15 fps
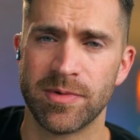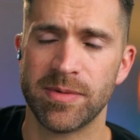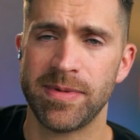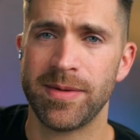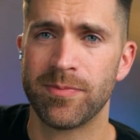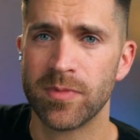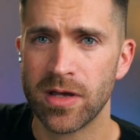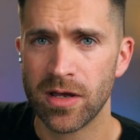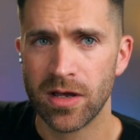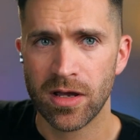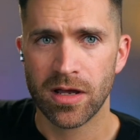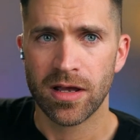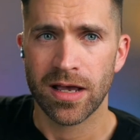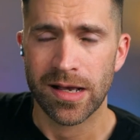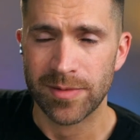
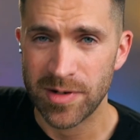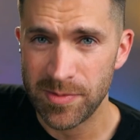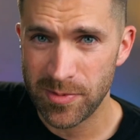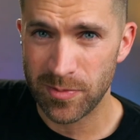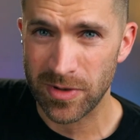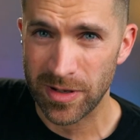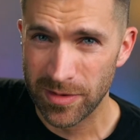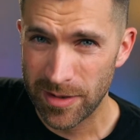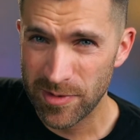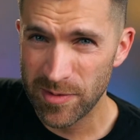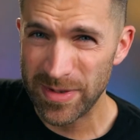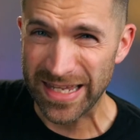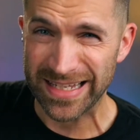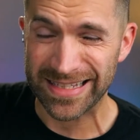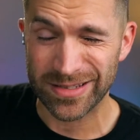gonna
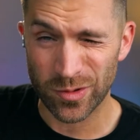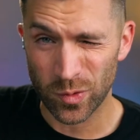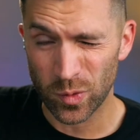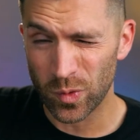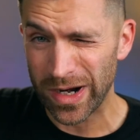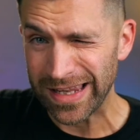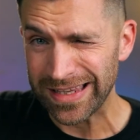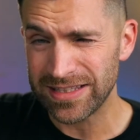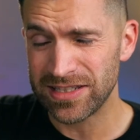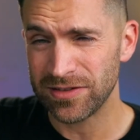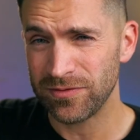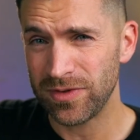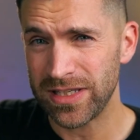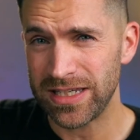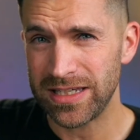be
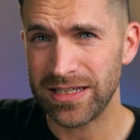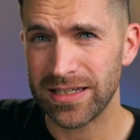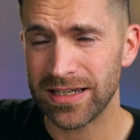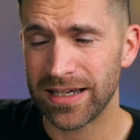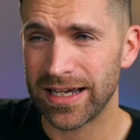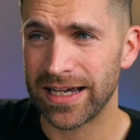relatively